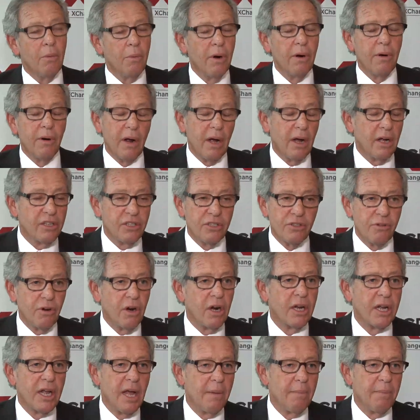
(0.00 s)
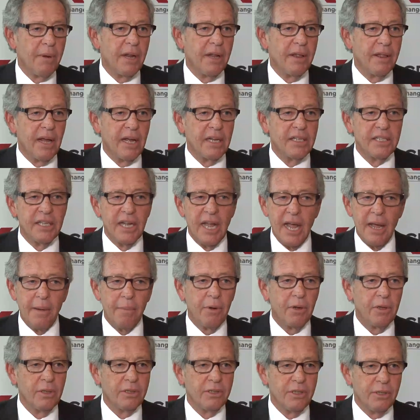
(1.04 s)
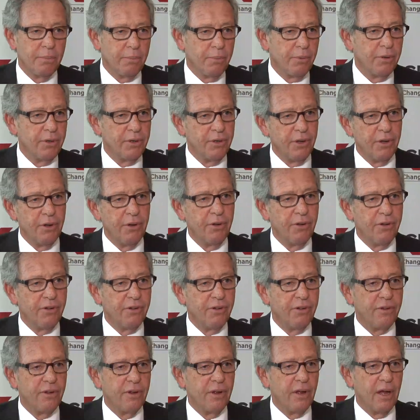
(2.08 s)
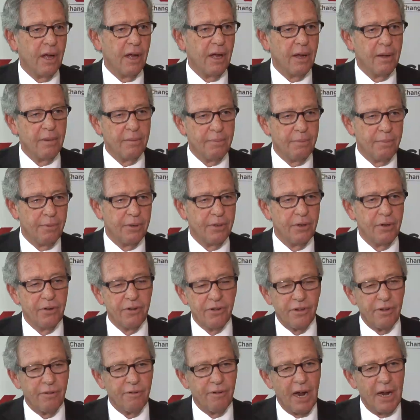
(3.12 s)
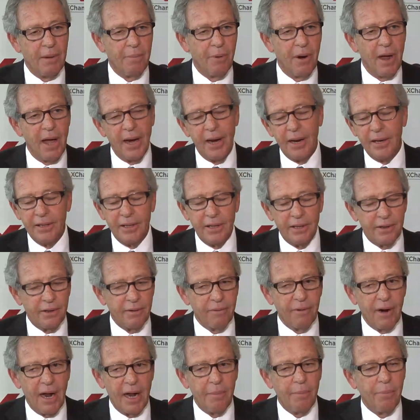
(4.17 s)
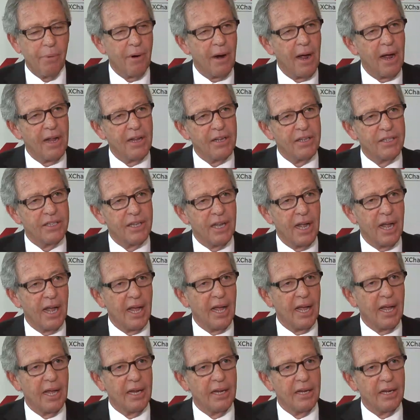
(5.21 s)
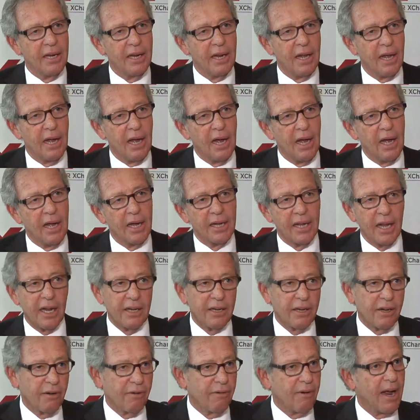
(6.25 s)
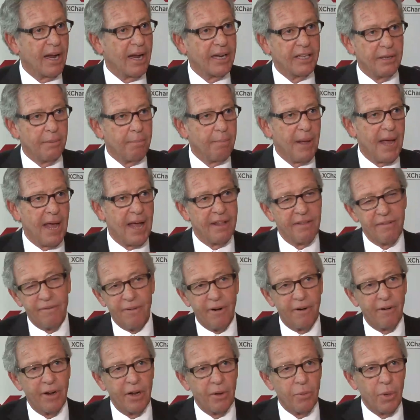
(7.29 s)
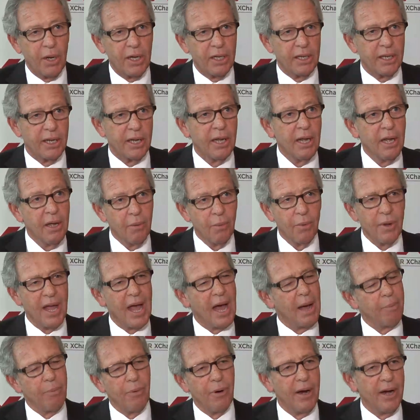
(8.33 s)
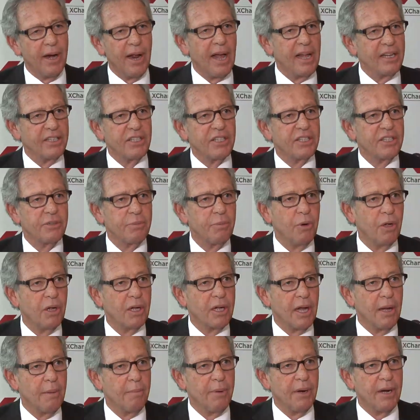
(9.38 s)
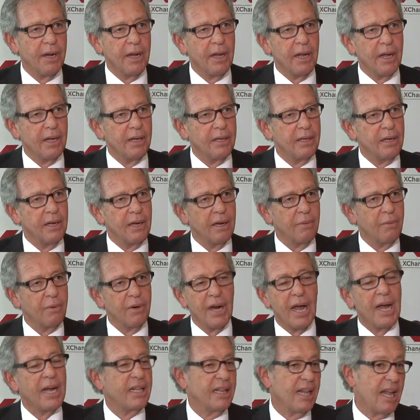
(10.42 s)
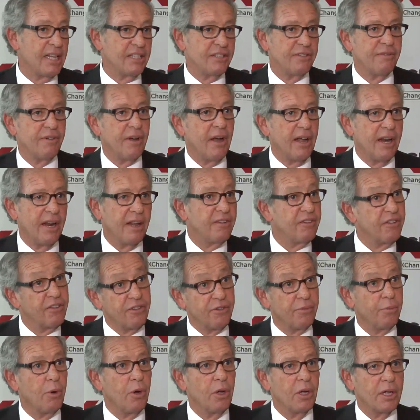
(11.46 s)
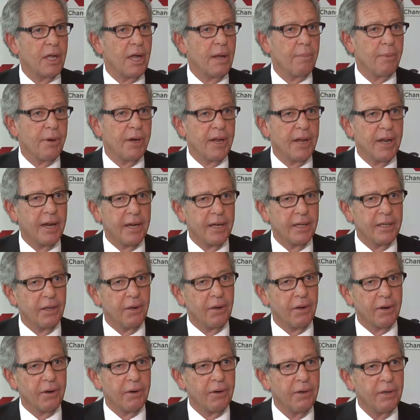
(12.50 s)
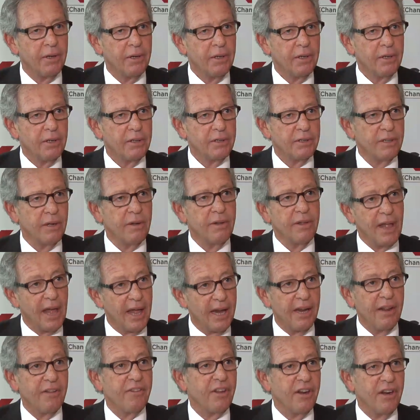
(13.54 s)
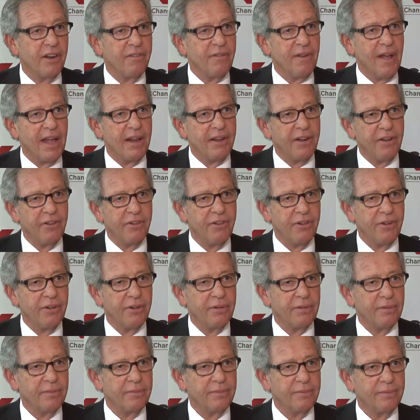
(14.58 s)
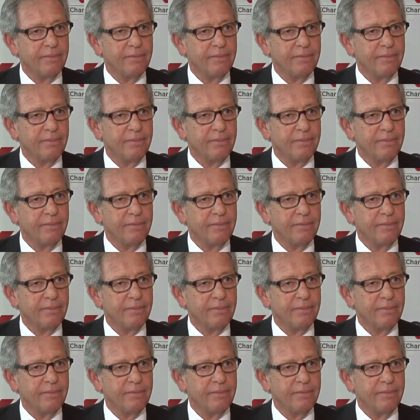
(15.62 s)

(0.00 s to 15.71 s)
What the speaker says: we're a strong company that's able to produce the right product at the right price and can correct the path very quickly. We operate as a small company, and we're not classified as a small company anymore. So that is an advantage.